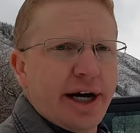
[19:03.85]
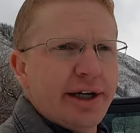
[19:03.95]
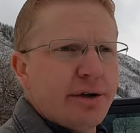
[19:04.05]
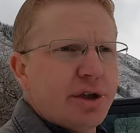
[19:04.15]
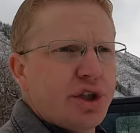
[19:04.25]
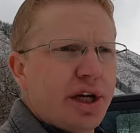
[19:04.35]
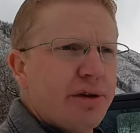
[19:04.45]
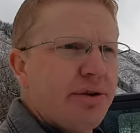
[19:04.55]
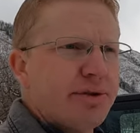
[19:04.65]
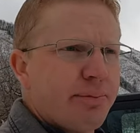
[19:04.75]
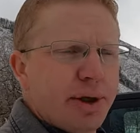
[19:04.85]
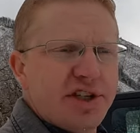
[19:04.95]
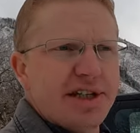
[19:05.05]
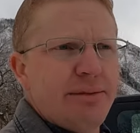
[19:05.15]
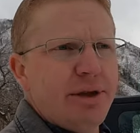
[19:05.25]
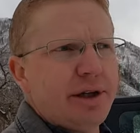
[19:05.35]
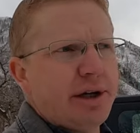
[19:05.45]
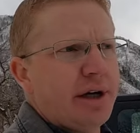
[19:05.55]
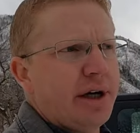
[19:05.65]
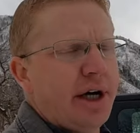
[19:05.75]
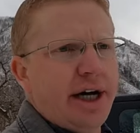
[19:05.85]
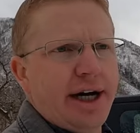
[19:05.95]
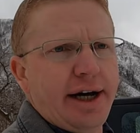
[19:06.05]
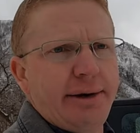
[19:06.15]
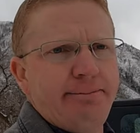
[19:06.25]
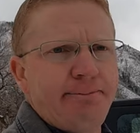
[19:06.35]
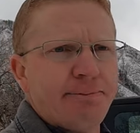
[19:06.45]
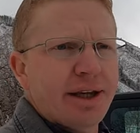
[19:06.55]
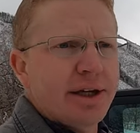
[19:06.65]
I know the General's pretty similar, and